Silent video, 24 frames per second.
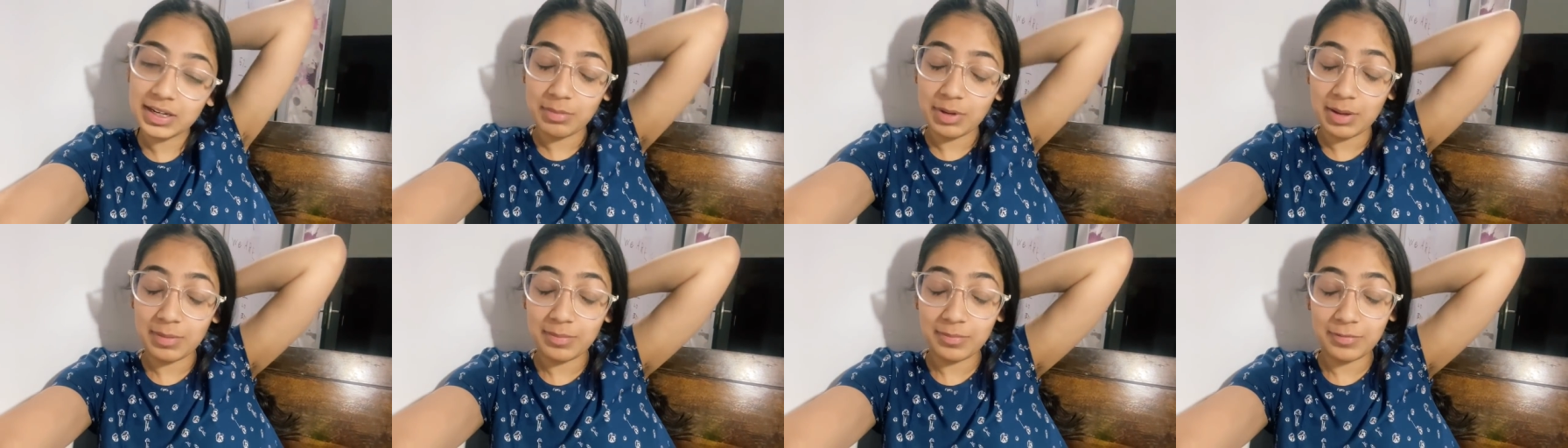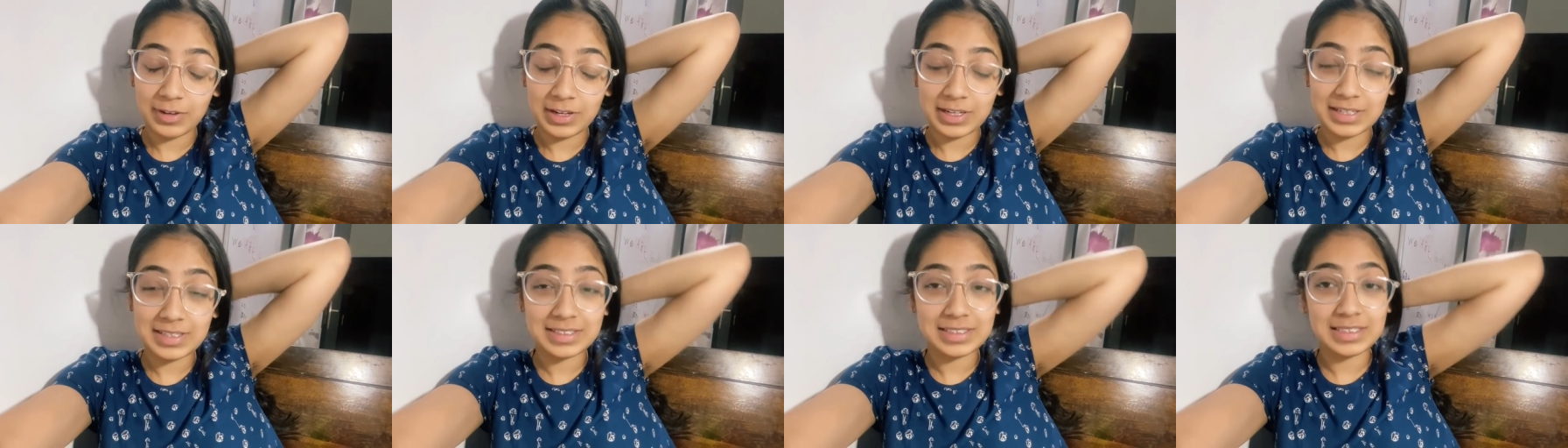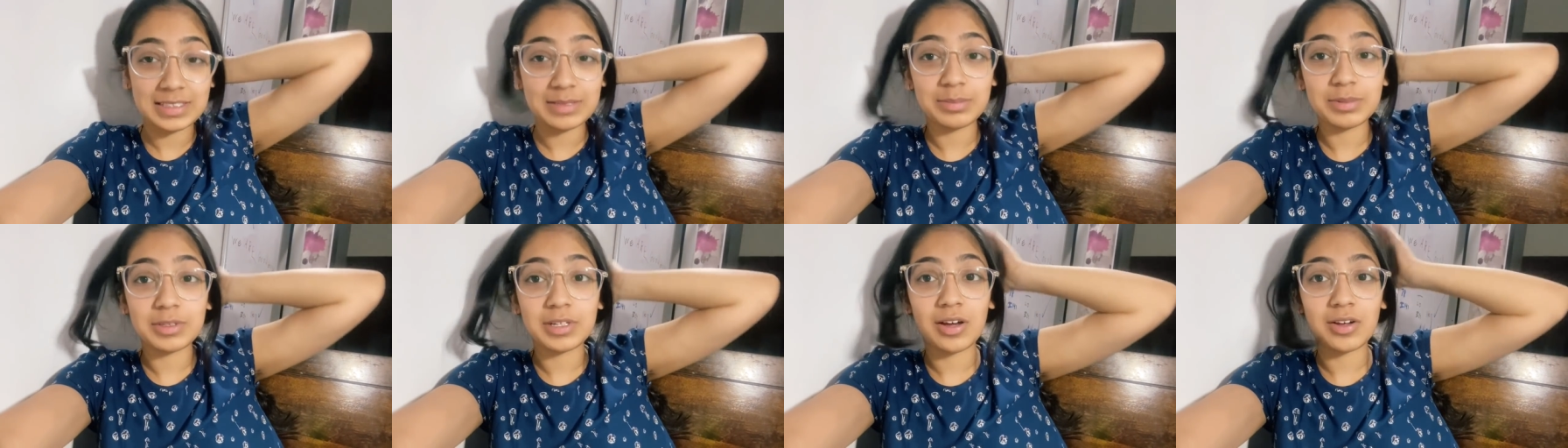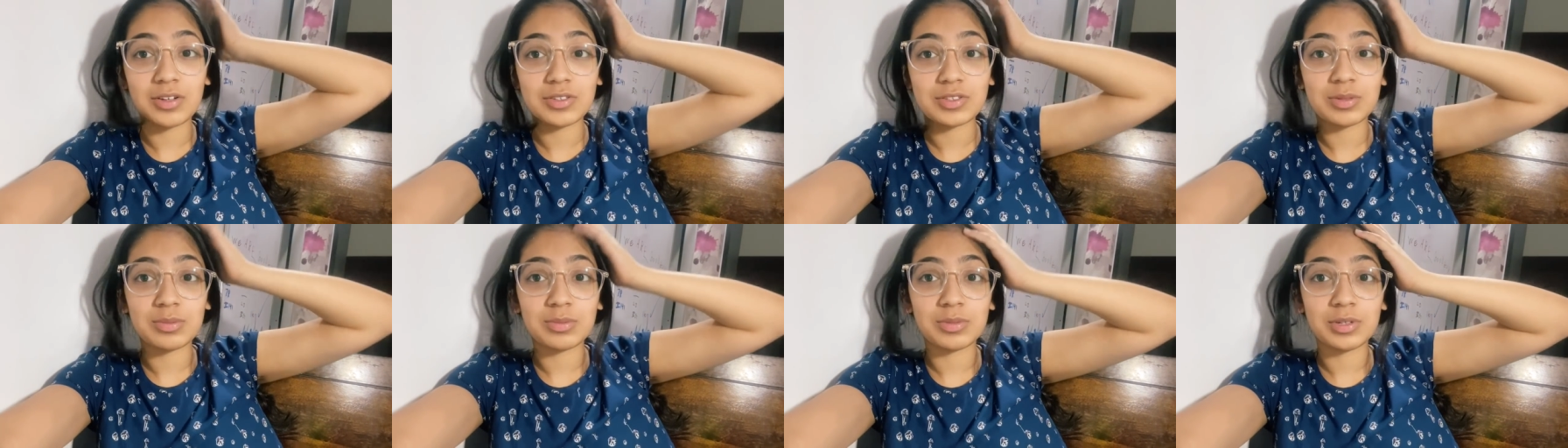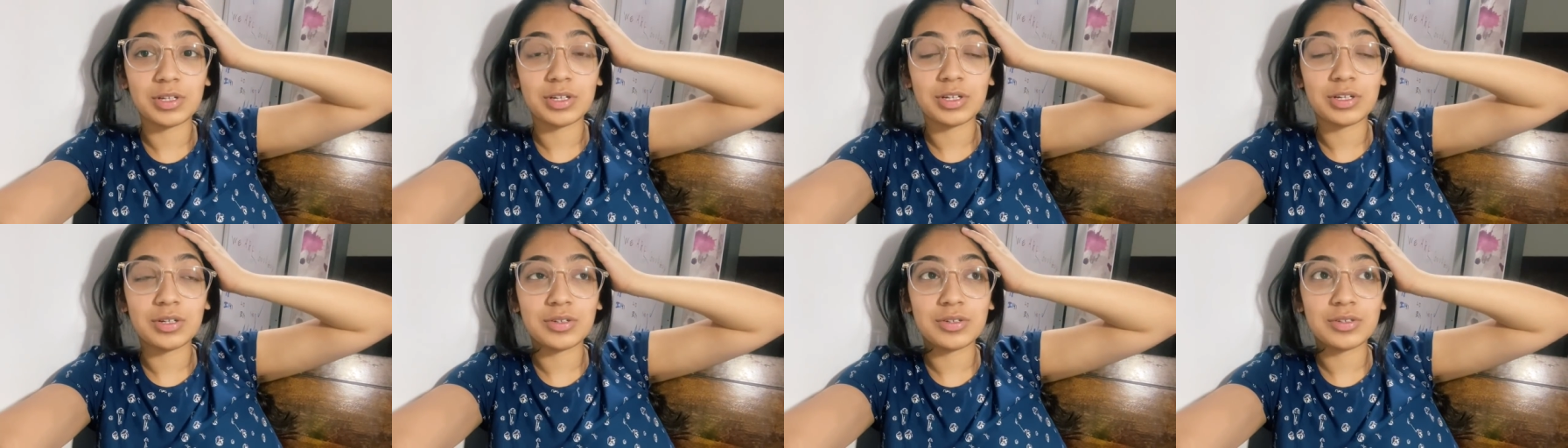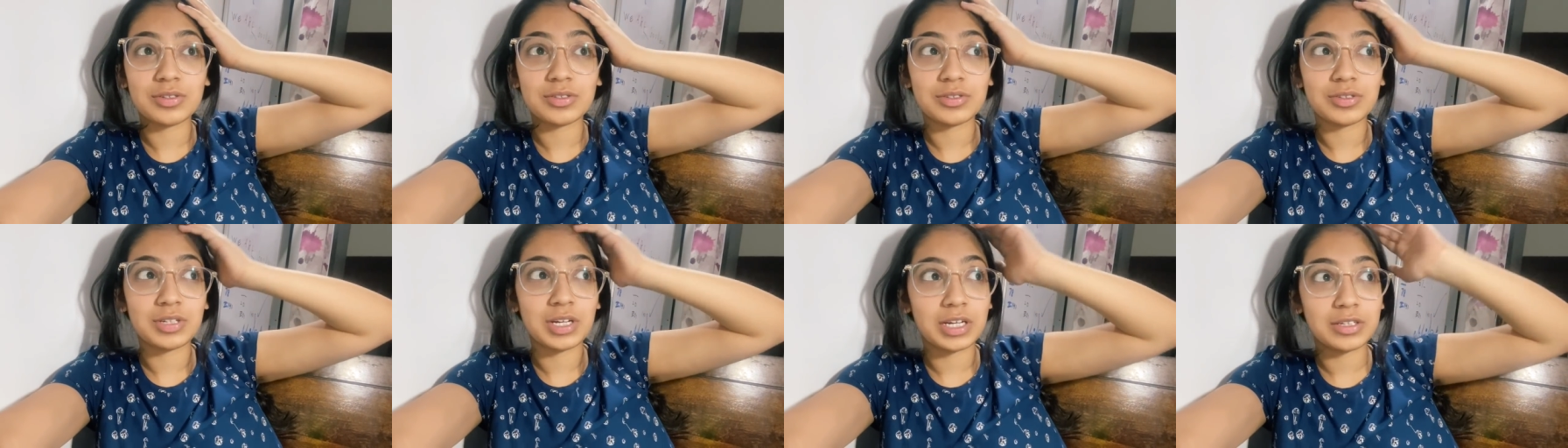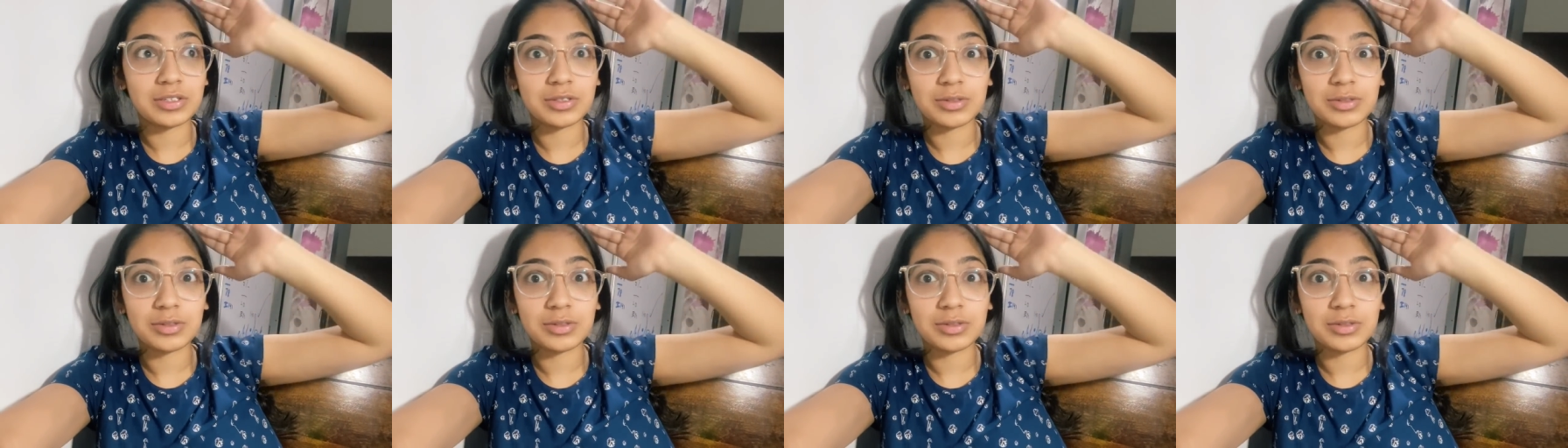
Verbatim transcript: I'm very sleepy now, so I'm gonna go straight